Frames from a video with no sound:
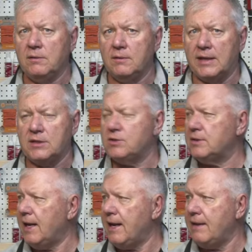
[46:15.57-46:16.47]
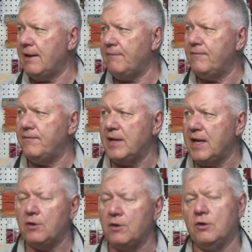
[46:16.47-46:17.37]
I've
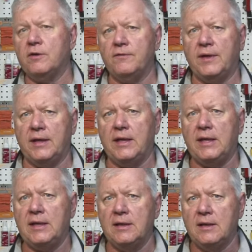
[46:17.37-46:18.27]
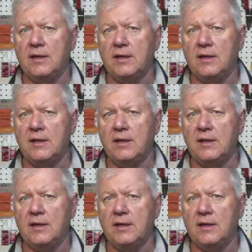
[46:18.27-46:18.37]
not heard of any